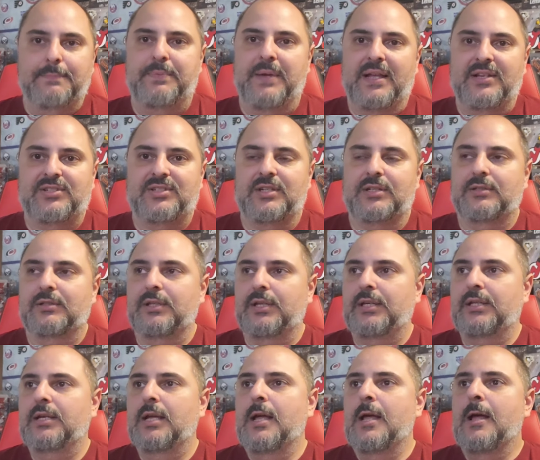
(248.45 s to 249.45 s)

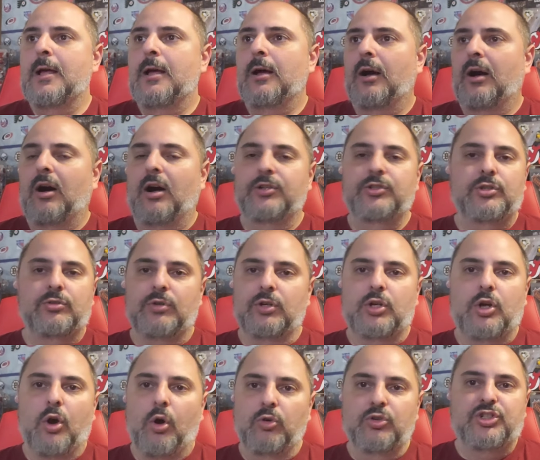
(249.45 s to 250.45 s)
basically, under a
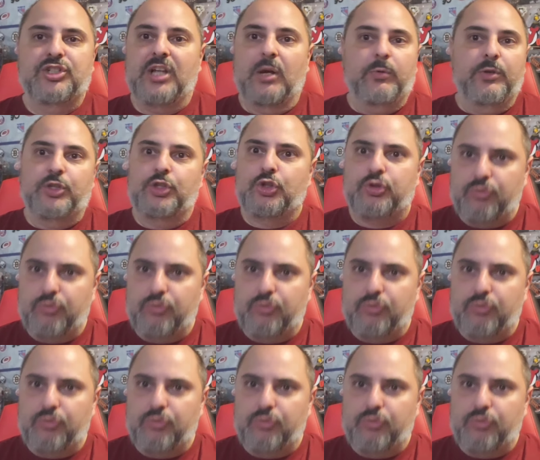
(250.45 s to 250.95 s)
coach that we